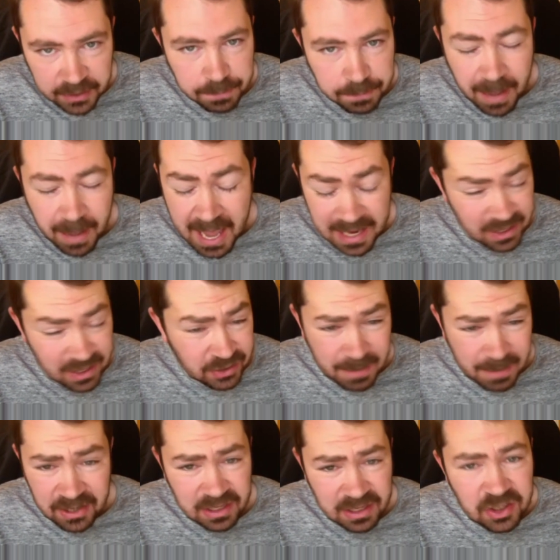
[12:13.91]
Bayley, and
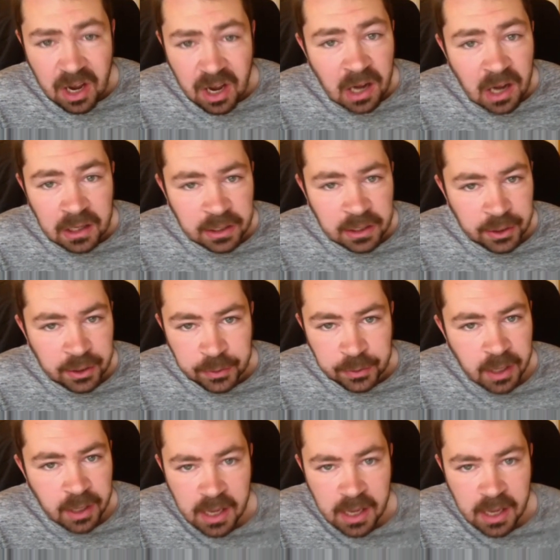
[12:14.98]
especially Charlotte, who